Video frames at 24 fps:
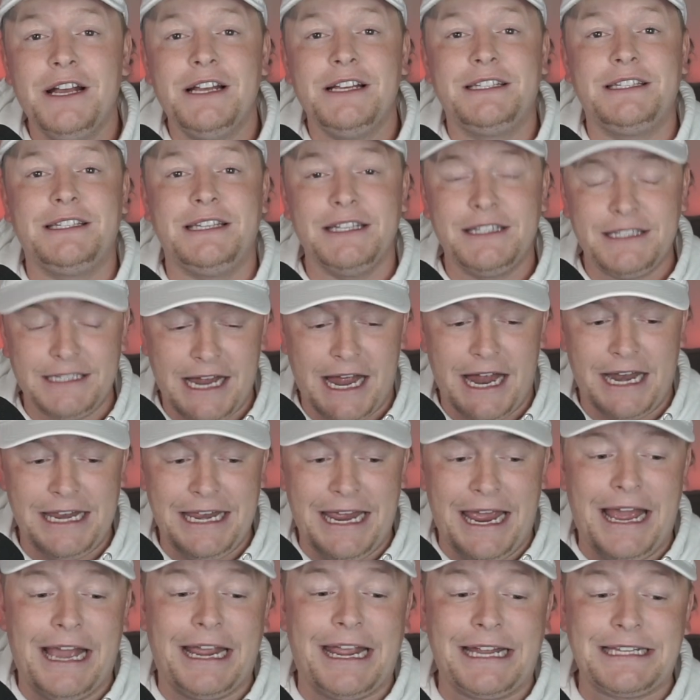
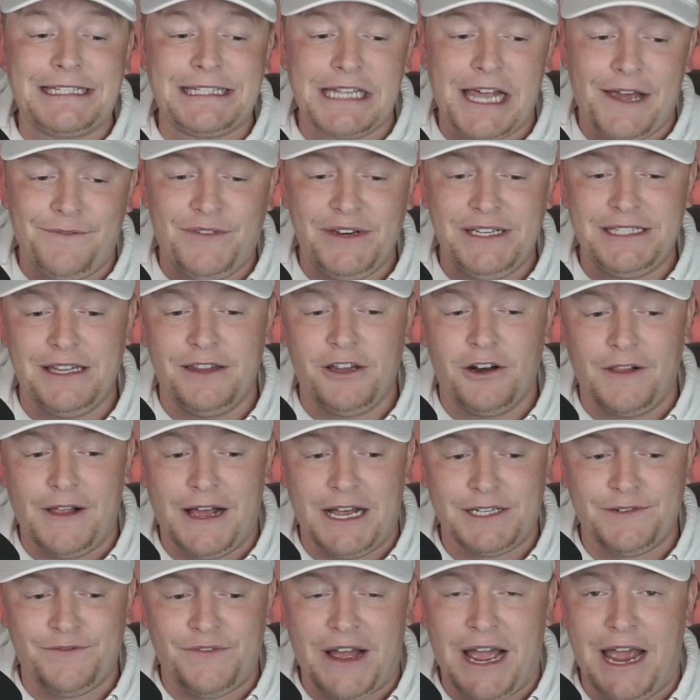Cincinnati against lefties in their
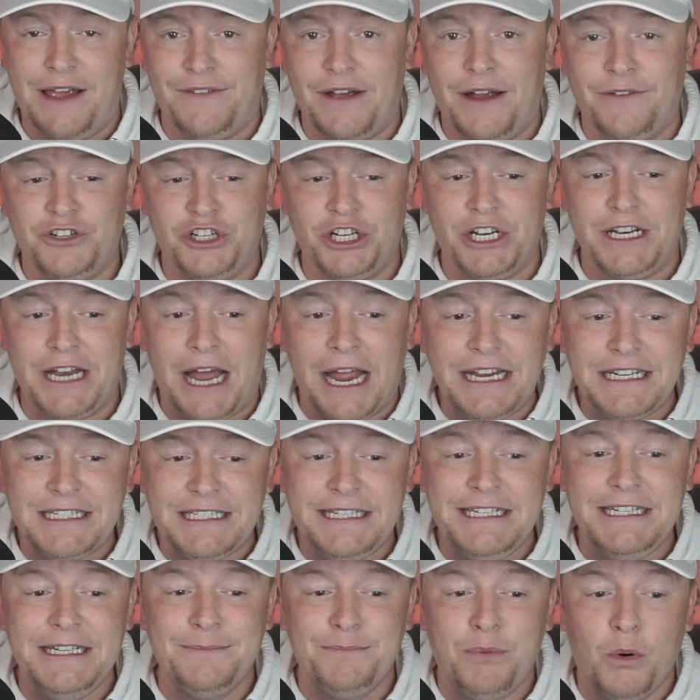last 5, averaging
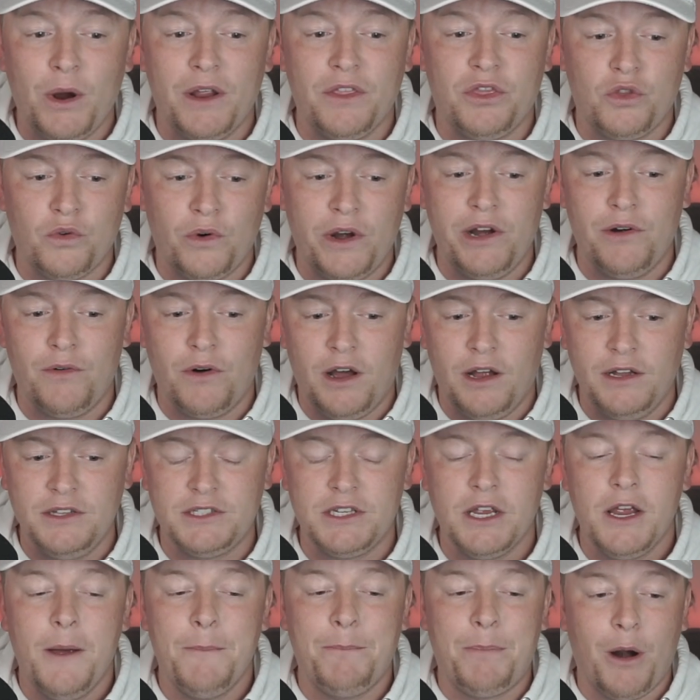19.3
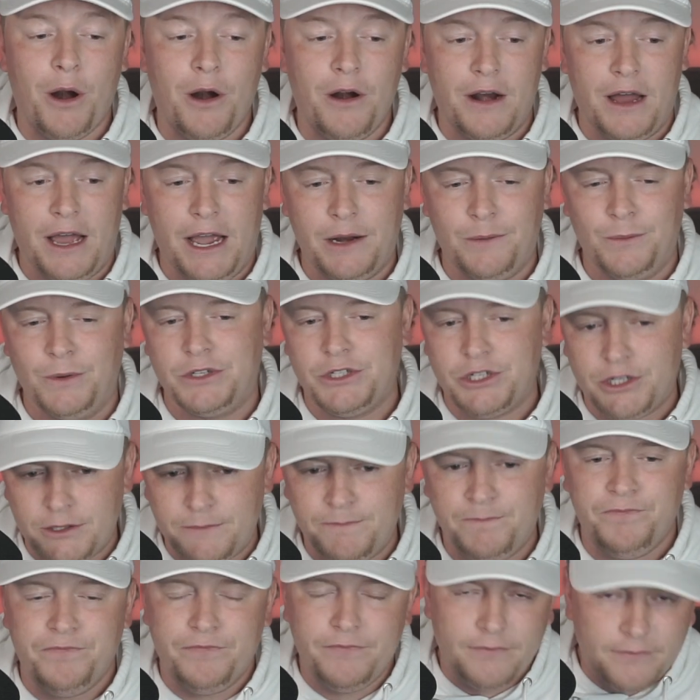runs per 9, which,
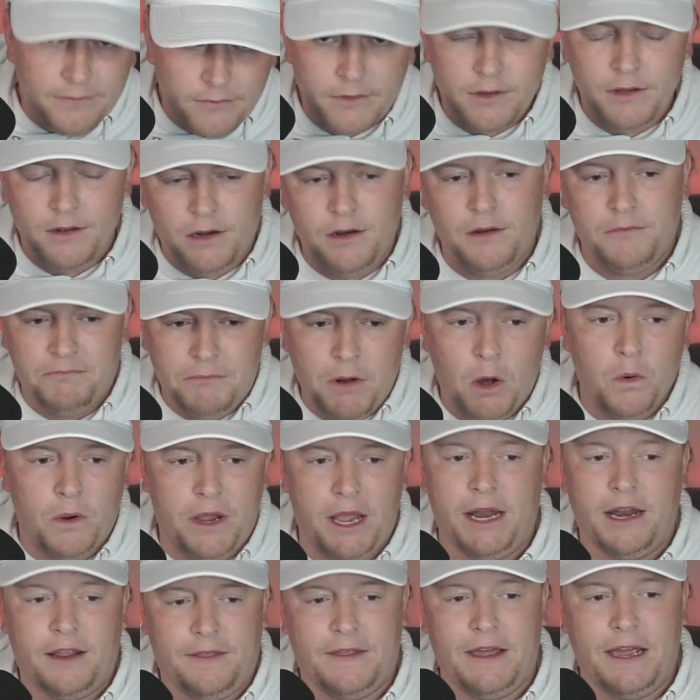no
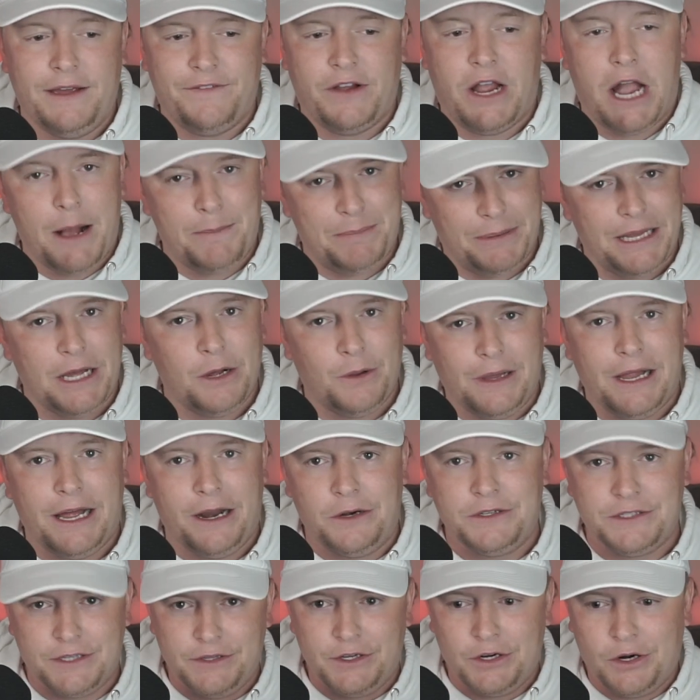kidding, they have a couple
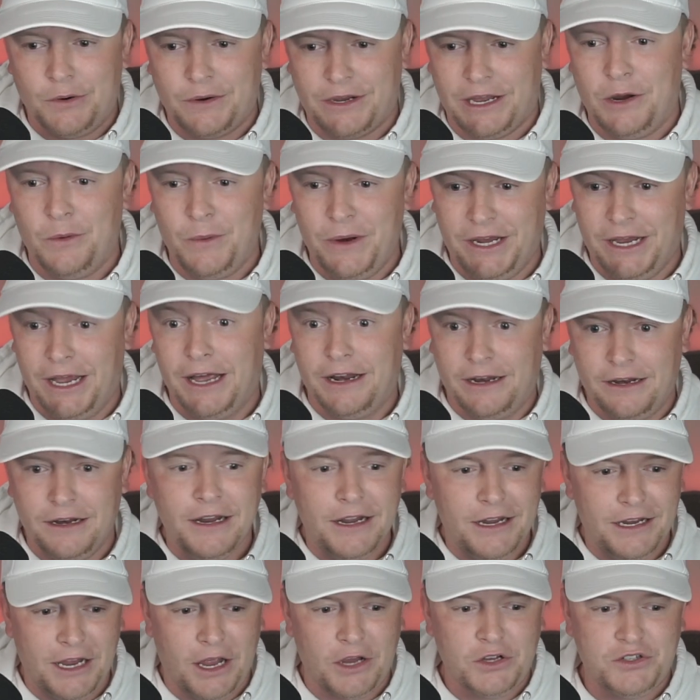outliers in there. Okay, we get it,
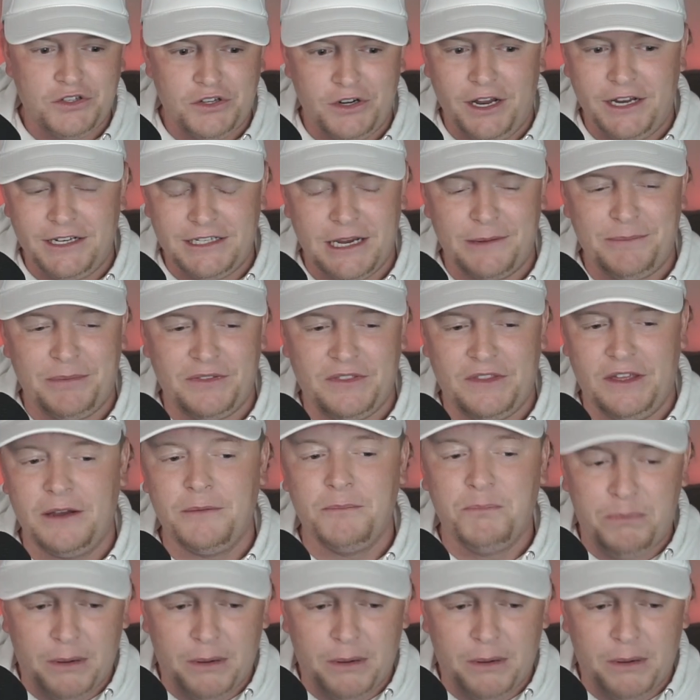yesterday type of thing.